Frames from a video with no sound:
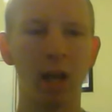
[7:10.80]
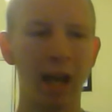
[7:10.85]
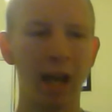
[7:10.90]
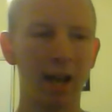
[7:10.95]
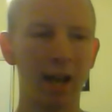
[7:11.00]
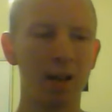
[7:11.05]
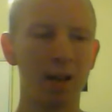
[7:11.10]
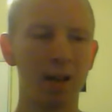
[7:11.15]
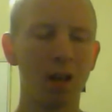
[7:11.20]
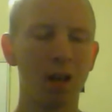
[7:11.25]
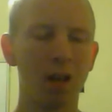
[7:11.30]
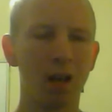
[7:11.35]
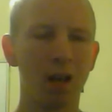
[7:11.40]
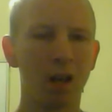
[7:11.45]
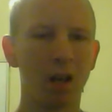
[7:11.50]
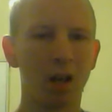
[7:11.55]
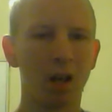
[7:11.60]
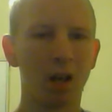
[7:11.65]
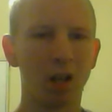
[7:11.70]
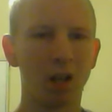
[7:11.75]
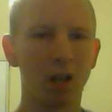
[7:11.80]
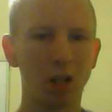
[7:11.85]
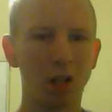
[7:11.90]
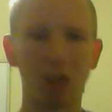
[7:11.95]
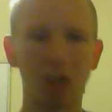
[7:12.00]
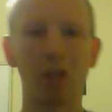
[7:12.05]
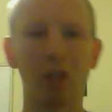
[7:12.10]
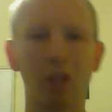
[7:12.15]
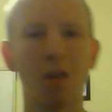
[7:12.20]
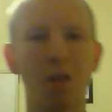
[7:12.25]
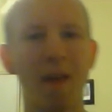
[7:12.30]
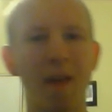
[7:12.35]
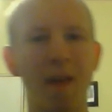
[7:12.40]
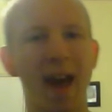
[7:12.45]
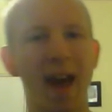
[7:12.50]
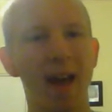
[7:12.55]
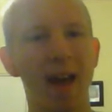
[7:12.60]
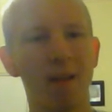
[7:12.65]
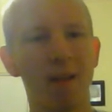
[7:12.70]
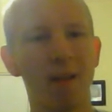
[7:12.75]
And you could do
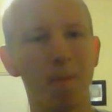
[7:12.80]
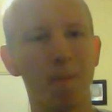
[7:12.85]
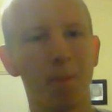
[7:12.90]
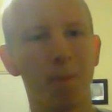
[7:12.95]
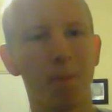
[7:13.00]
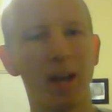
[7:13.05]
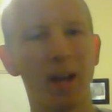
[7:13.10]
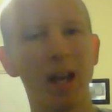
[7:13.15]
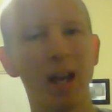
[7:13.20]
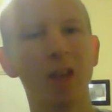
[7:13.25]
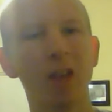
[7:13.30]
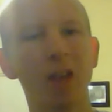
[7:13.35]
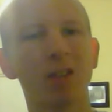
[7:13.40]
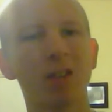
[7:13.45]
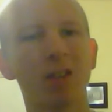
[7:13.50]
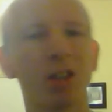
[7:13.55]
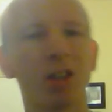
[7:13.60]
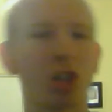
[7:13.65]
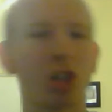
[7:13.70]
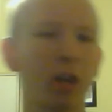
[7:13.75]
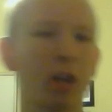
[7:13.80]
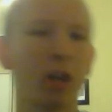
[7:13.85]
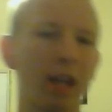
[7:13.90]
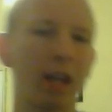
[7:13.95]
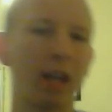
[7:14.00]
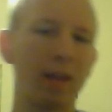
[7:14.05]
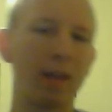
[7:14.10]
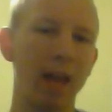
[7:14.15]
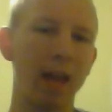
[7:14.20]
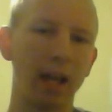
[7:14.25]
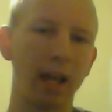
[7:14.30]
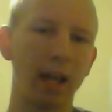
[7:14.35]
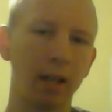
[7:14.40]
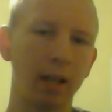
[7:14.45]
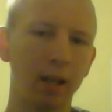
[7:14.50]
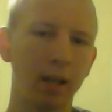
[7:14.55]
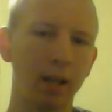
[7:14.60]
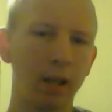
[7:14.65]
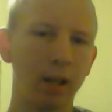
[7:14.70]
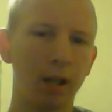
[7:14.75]
that. But here's the tricky thing.
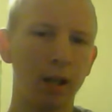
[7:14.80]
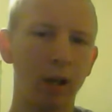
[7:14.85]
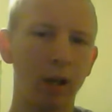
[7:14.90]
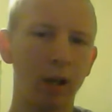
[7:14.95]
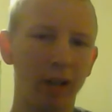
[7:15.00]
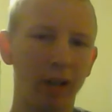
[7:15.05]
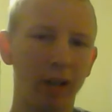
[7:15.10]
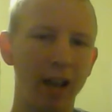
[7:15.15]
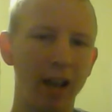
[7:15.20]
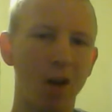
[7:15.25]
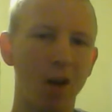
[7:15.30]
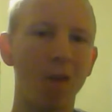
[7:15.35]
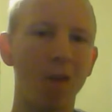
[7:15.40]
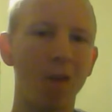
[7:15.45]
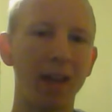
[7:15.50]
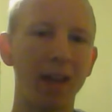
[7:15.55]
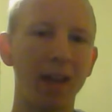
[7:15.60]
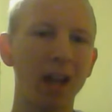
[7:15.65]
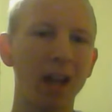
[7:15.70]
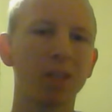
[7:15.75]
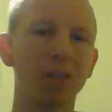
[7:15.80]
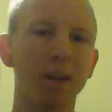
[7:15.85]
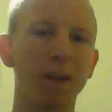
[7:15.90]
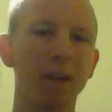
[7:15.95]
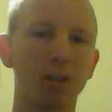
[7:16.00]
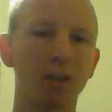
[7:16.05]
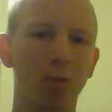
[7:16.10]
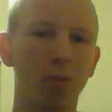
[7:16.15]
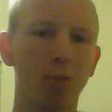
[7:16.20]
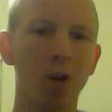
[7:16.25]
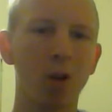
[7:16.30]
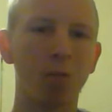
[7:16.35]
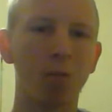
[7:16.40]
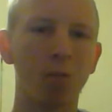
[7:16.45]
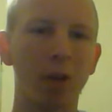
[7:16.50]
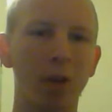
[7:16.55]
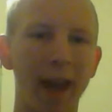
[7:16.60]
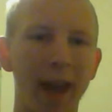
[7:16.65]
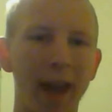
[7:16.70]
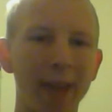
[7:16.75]
Okay, on the Xbox
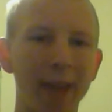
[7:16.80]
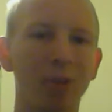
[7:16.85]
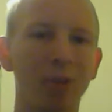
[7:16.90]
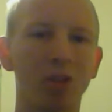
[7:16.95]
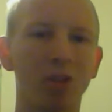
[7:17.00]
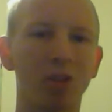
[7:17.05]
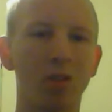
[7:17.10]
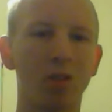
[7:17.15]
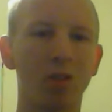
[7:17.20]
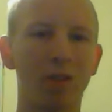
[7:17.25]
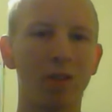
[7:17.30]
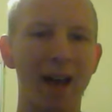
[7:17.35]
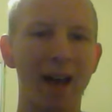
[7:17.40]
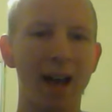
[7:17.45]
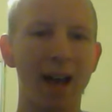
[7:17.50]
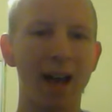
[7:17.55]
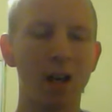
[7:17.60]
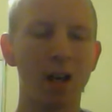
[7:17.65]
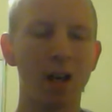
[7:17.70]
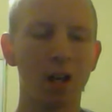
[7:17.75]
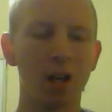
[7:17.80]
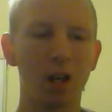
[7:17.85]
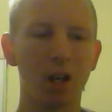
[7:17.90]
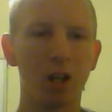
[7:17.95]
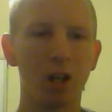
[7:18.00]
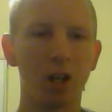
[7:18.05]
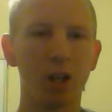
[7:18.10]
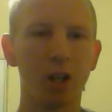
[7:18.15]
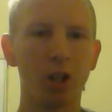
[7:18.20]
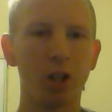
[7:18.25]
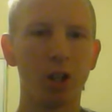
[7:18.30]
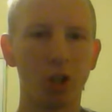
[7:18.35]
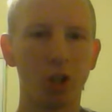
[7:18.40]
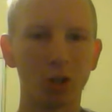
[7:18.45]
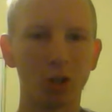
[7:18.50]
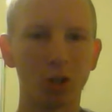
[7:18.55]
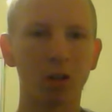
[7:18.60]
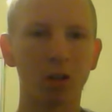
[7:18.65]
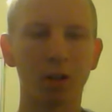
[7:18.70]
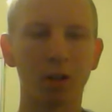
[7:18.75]
One, when able to do that,
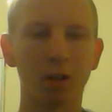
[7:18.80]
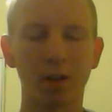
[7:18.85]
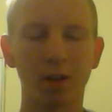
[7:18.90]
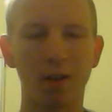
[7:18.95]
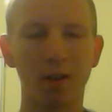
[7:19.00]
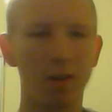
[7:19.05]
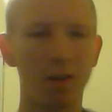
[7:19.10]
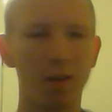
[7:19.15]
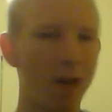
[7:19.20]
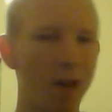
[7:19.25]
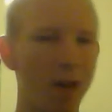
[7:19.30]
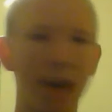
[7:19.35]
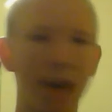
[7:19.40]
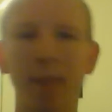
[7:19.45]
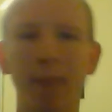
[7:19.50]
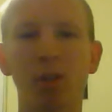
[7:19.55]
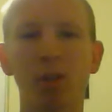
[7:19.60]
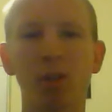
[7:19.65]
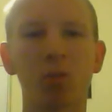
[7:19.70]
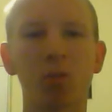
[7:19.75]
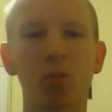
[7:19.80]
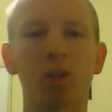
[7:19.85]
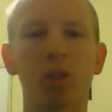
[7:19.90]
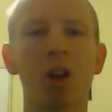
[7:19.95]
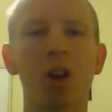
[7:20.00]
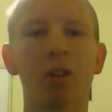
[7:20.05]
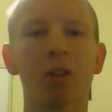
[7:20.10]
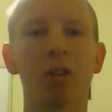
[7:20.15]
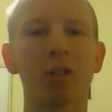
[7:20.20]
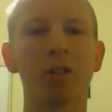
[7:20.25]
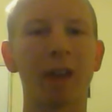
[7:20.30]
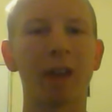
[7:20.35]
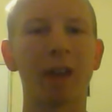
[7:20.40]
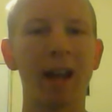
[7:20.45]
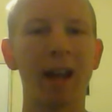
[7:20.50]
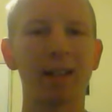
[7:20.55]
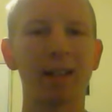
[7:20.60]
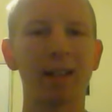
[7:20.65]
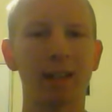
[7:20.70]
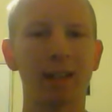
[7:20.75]
you're not able to talk through your
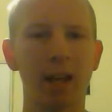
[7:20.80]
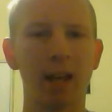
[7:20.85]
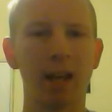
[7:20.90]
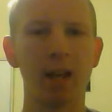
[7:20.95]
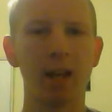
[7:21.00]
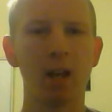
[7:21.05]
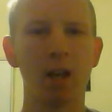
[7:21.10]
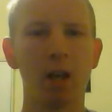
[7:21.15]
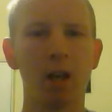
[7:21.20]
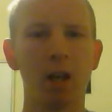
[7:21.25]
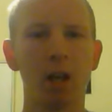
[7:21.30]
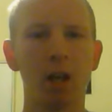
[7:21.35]
headset,